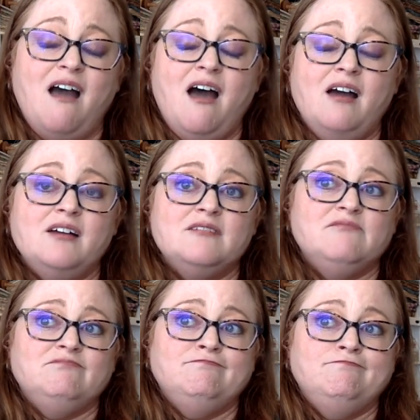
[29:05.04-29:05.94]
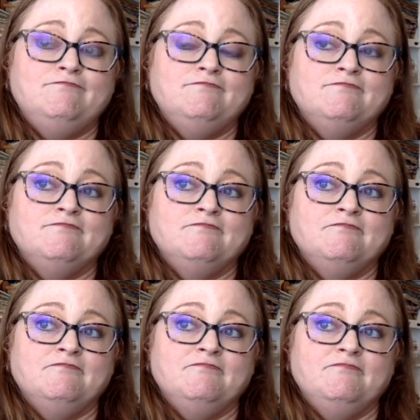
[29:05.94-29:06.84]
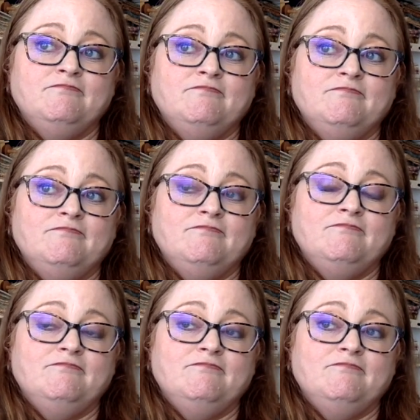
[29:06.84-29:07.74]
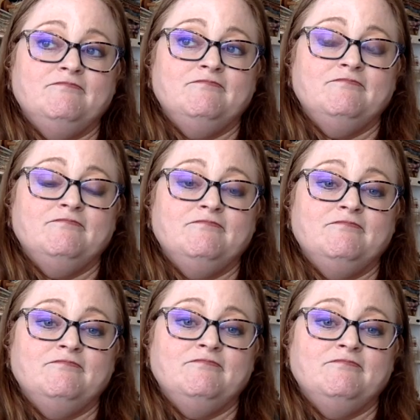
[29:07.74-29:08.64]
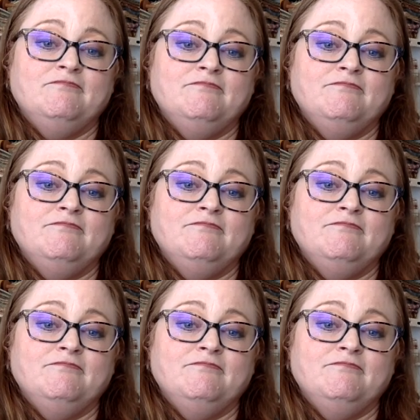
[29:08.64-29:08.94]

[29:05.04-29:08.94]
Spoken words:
[no speech]